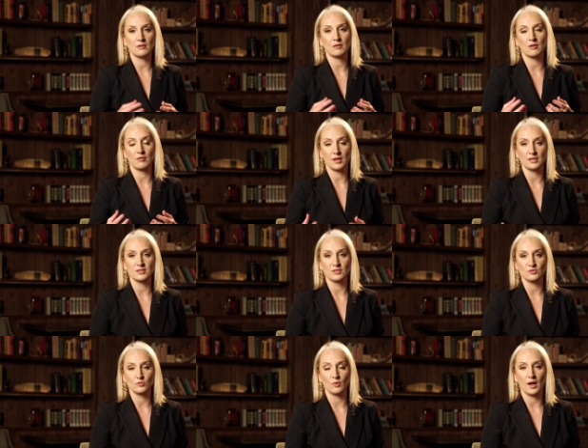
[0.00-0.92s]

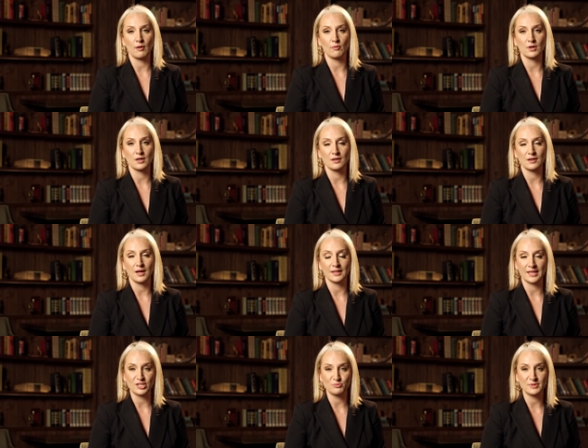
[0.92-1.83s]
connected to our
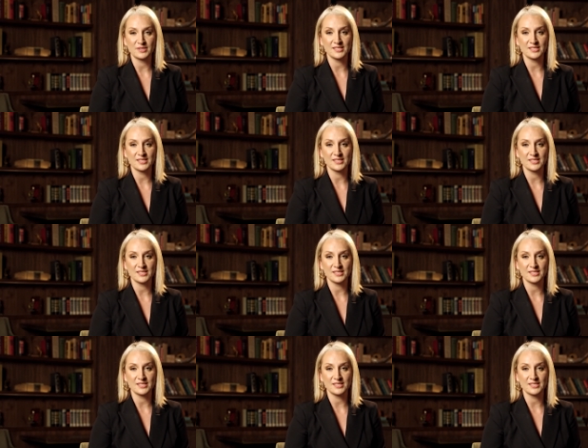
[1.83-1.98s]
attachment